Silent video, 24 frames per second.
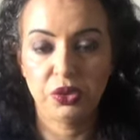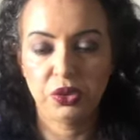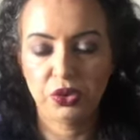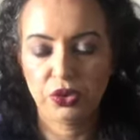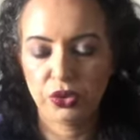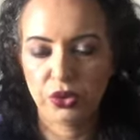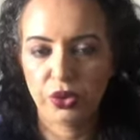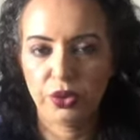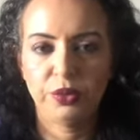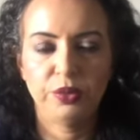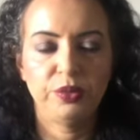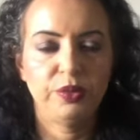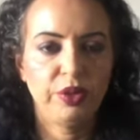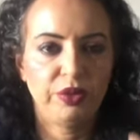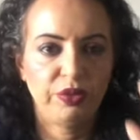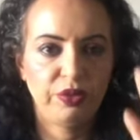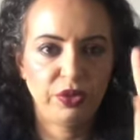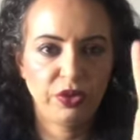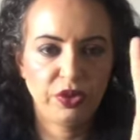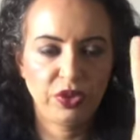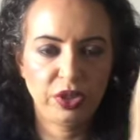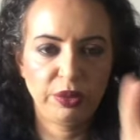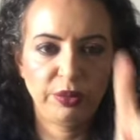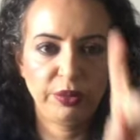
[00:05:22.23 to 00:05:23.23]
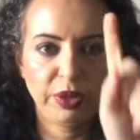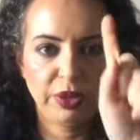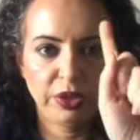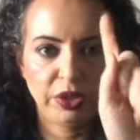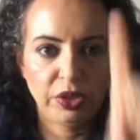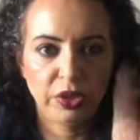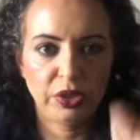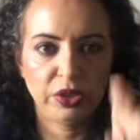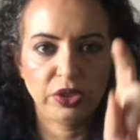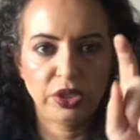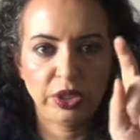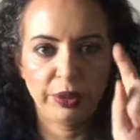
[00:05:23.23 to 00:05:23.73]
So if you see me,
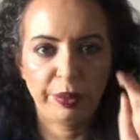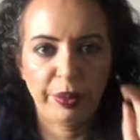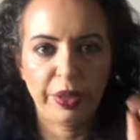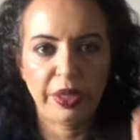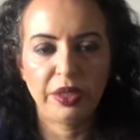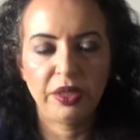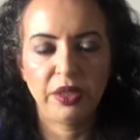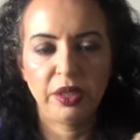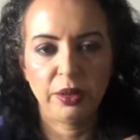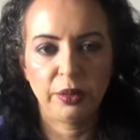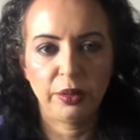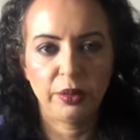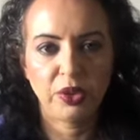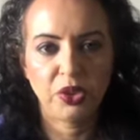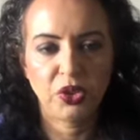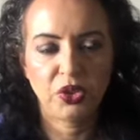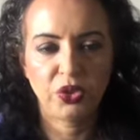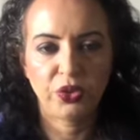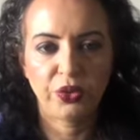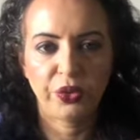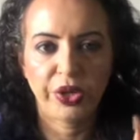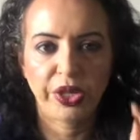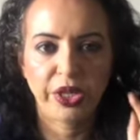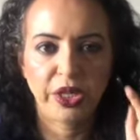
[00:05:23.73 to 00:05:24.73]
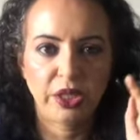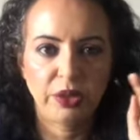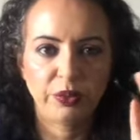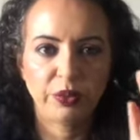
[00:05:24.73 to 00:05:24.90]
you know, tipping the screen,